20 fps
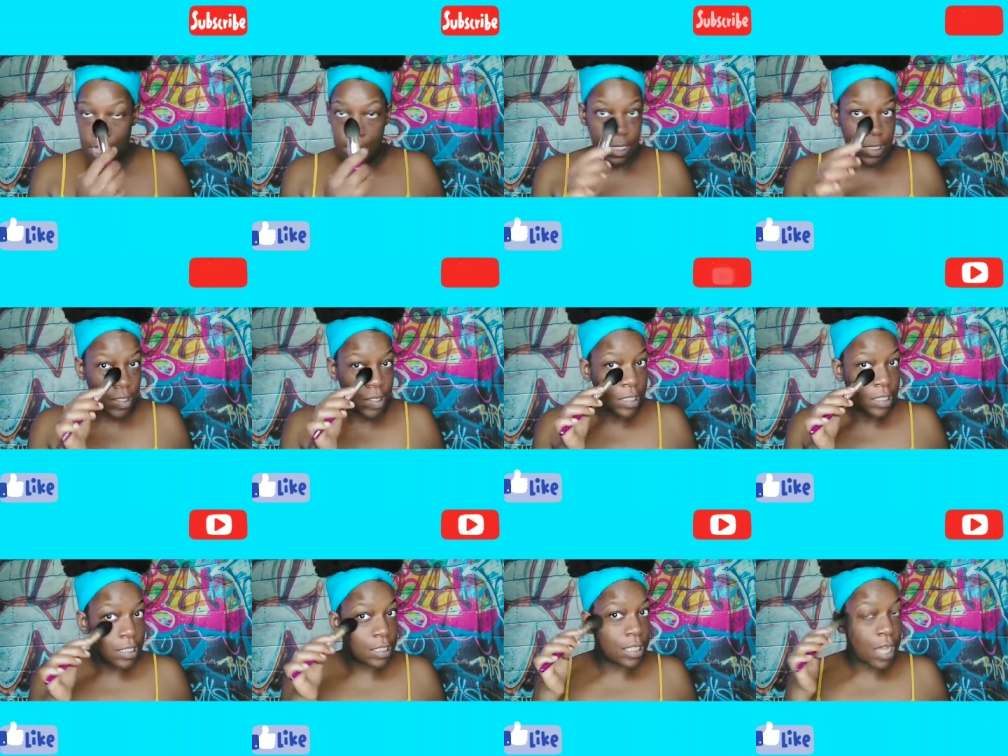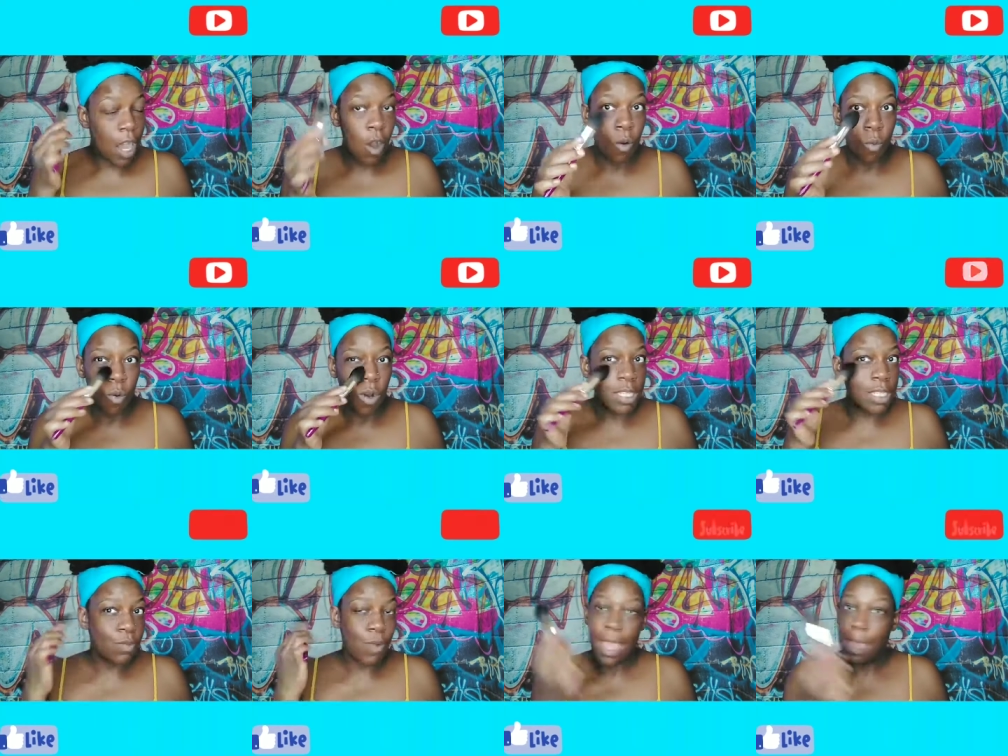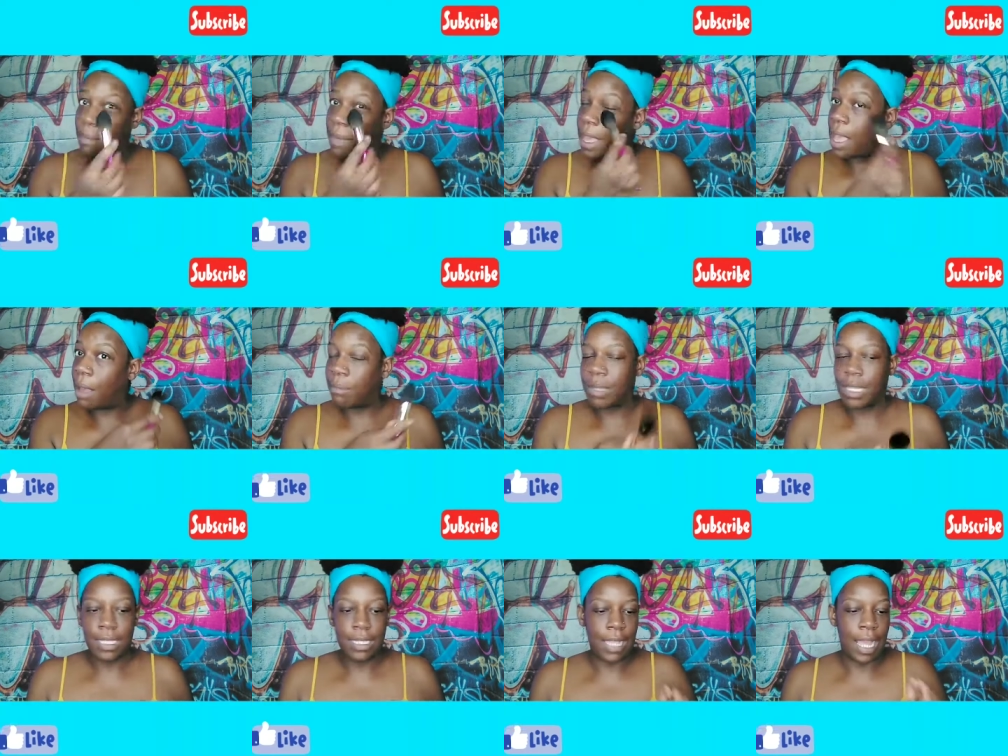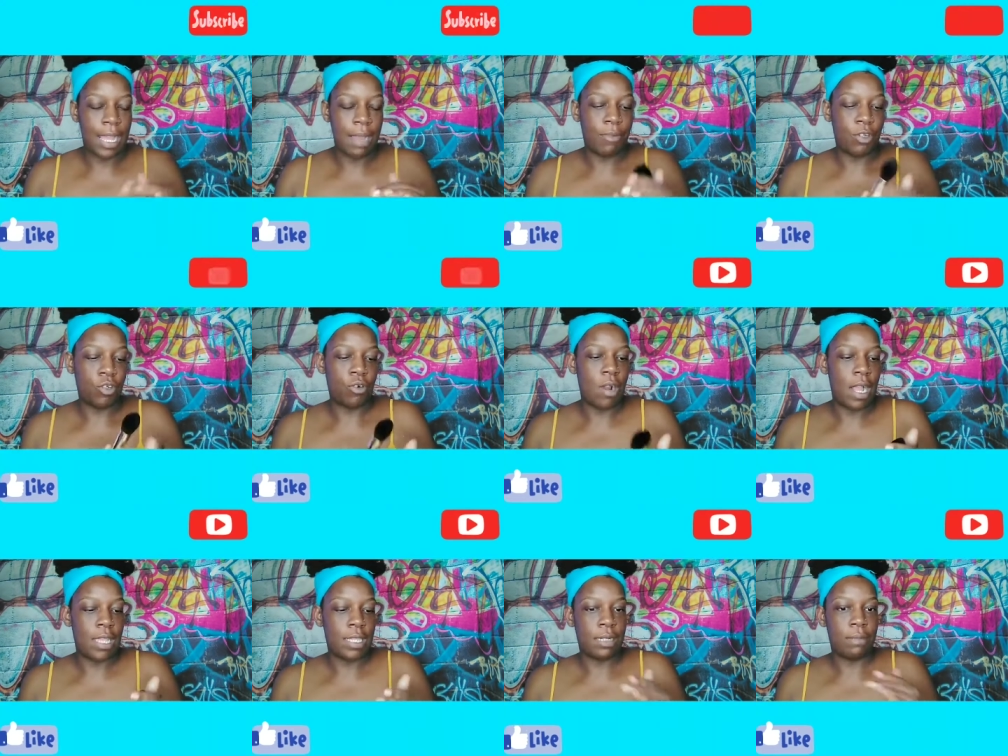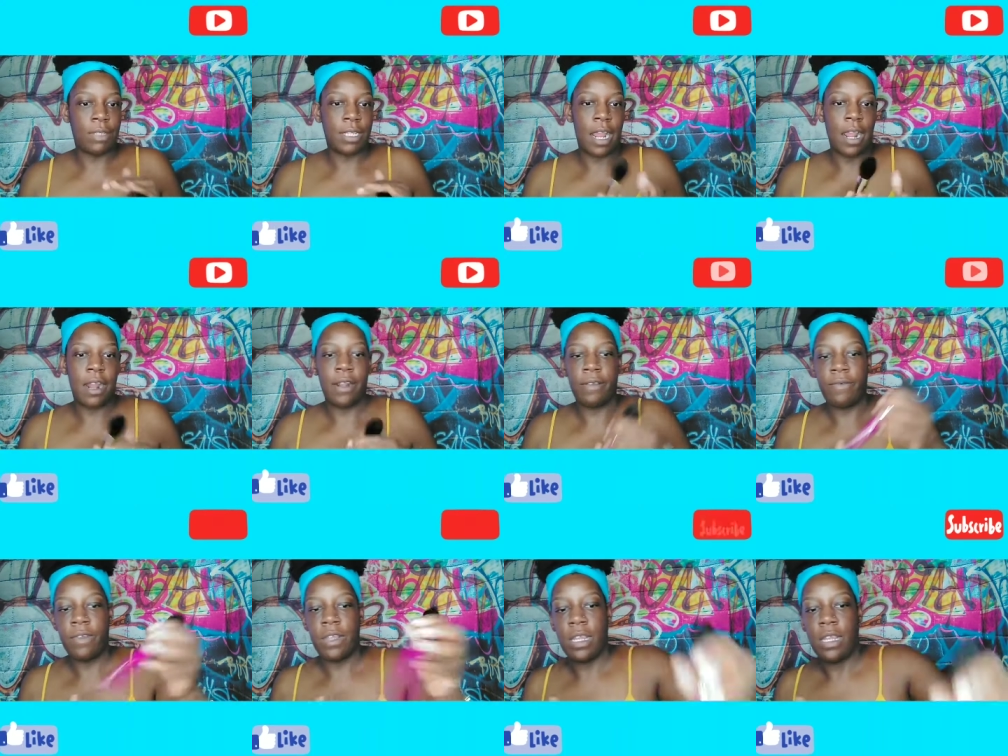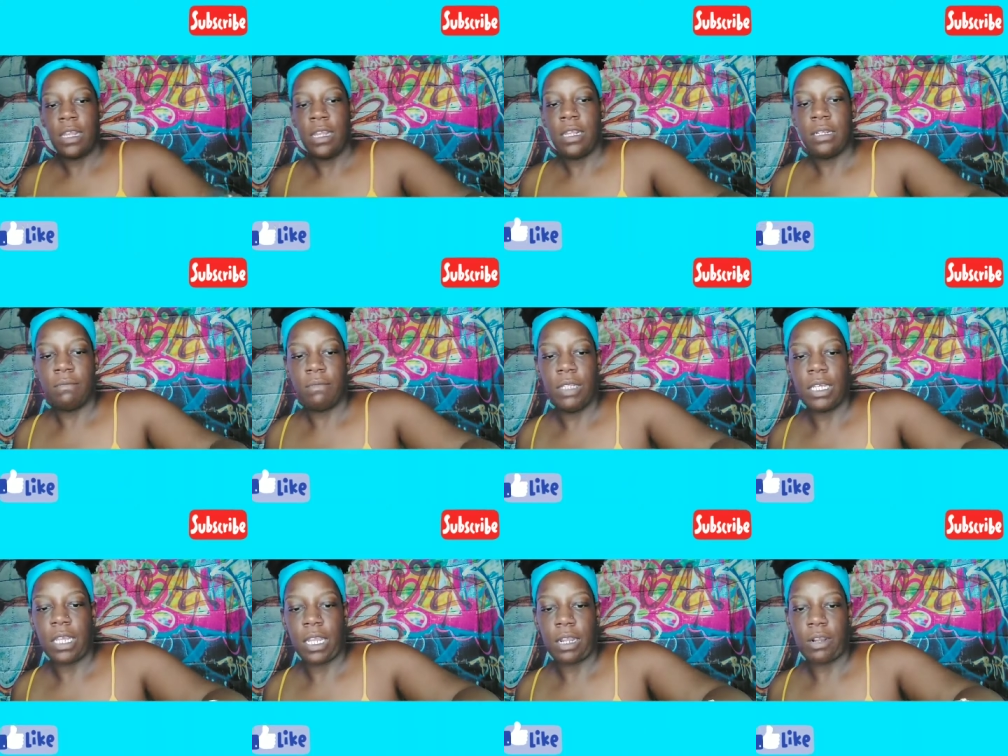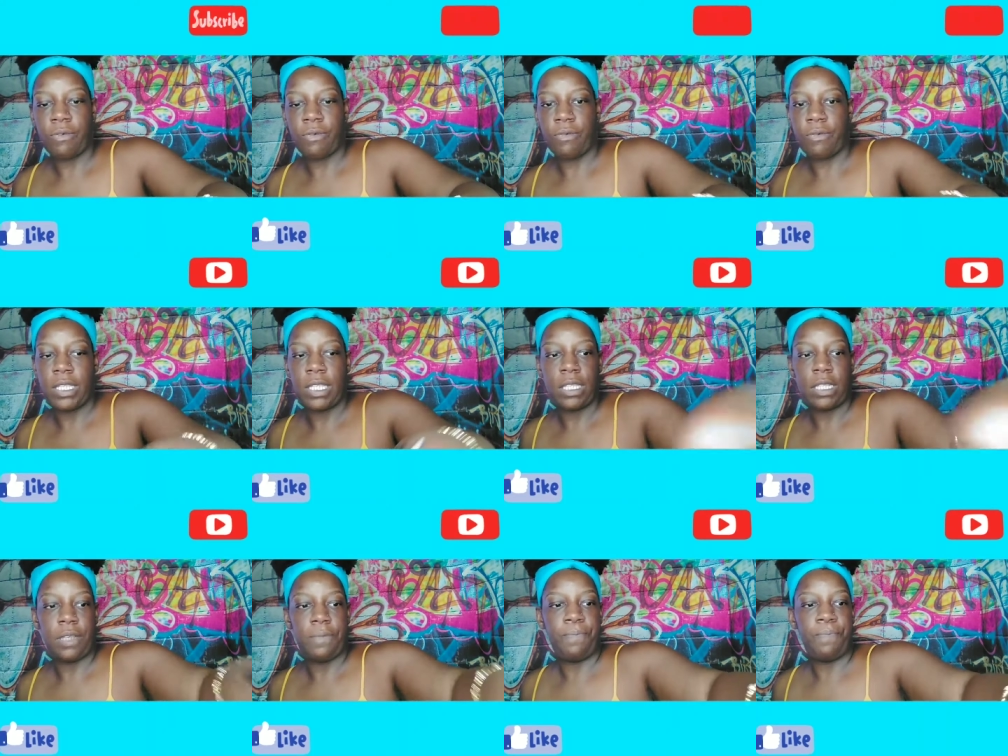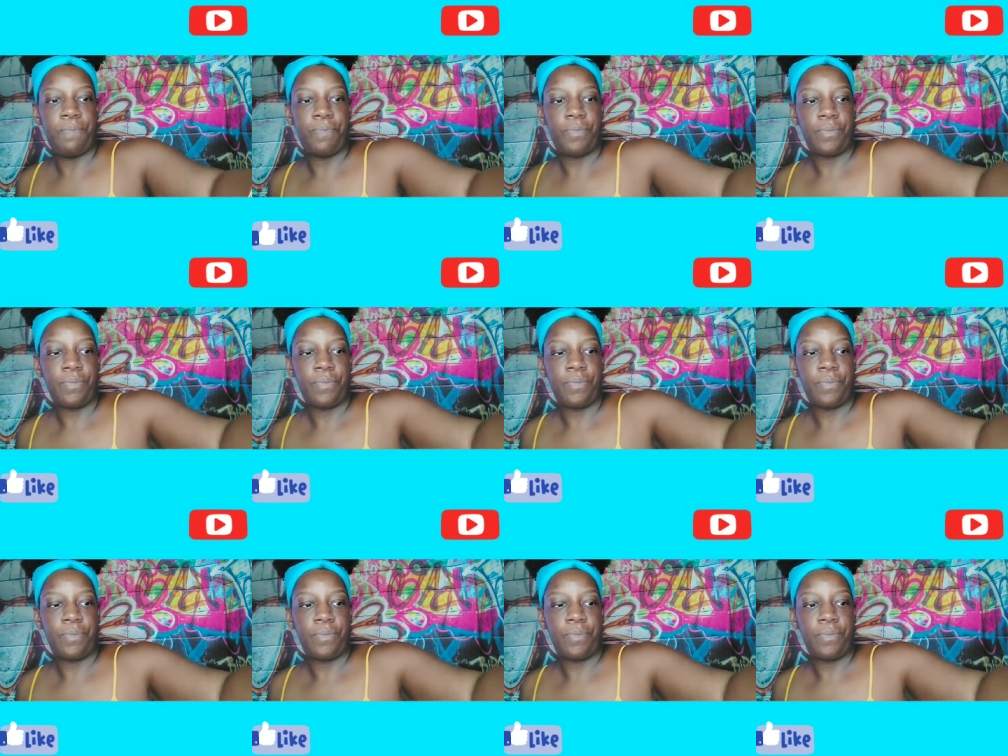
So it could just go one swipe, bam. Because I got my tries and I'm tired of looking crusty.